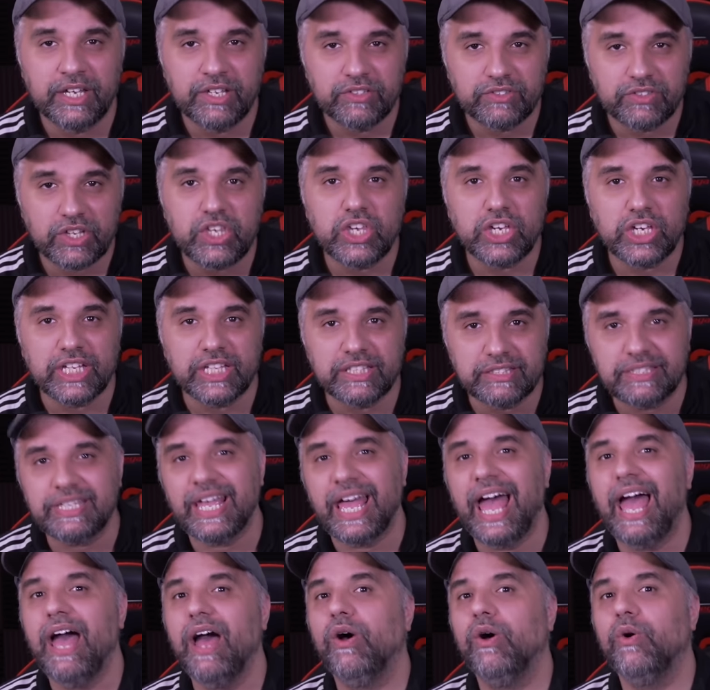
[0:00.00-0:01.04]
So you can
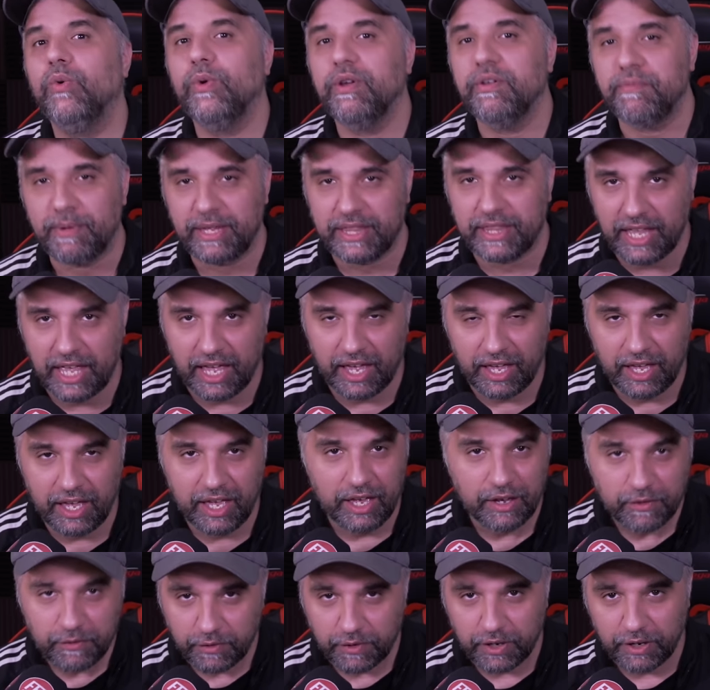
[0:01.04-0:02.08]
tell we've been there
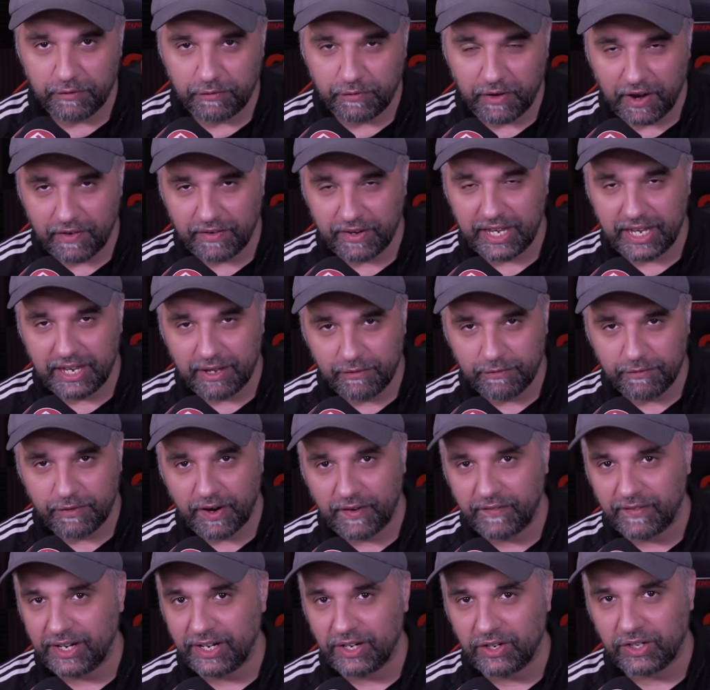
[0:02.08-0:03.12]
for a very,
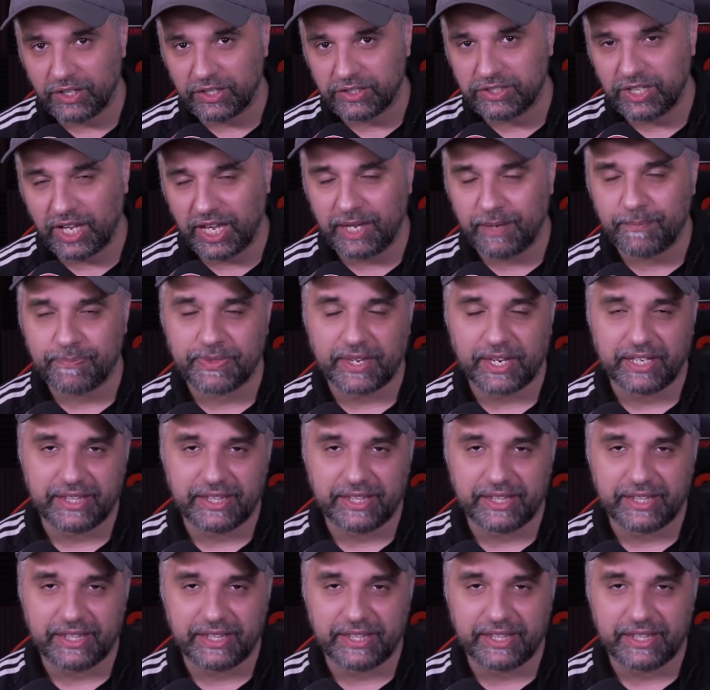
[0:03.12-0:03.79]
very long time.